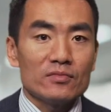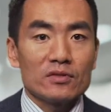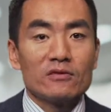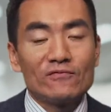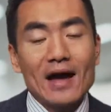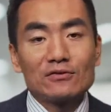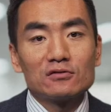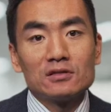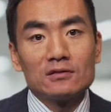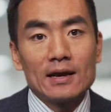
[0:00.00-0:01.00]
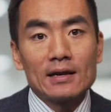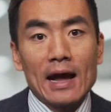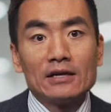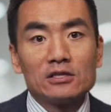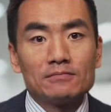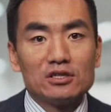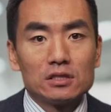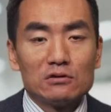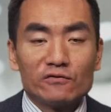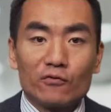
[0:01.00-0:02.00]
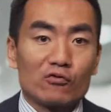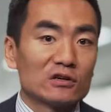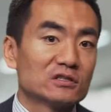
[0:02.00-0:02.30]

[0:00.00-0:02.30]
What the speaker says: the factors that I just mentioned before,